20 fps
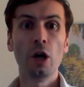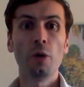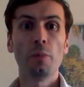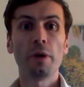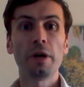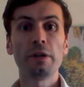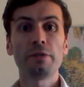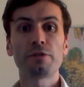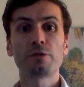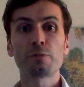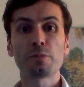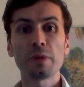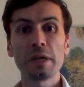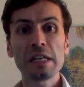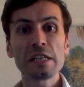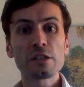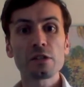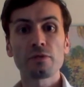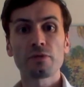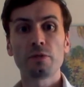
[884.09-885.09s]
but if
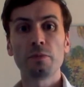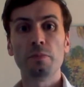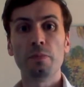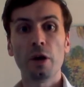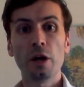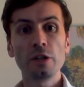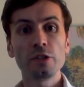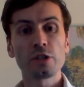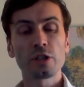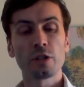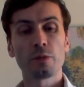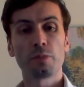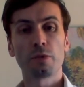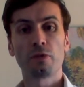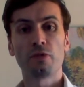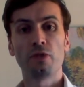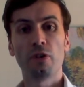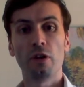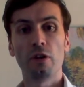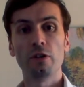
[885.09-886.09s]
spreads of the bonds in the
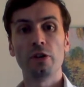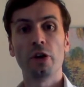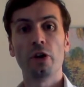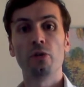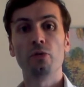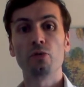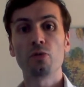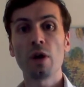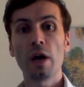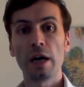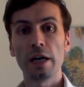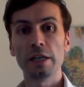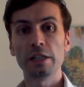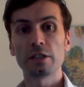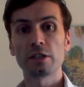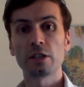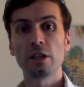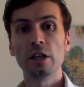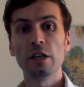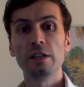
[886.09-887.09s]
portfolio
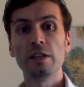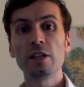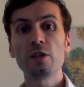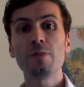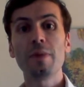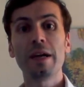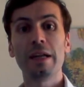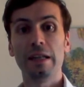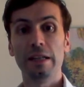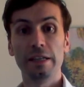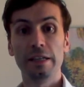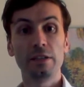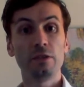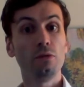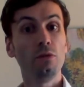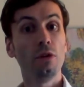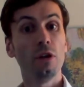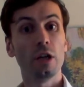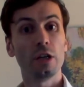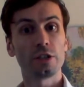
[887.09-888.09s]
rise, this may lead
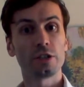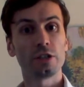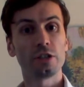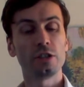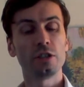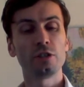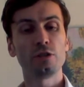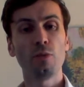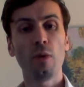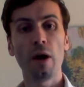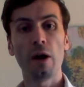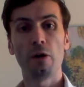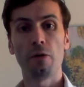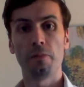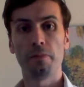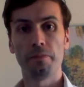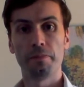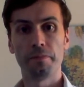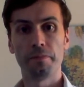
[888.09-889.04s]
to losses as well.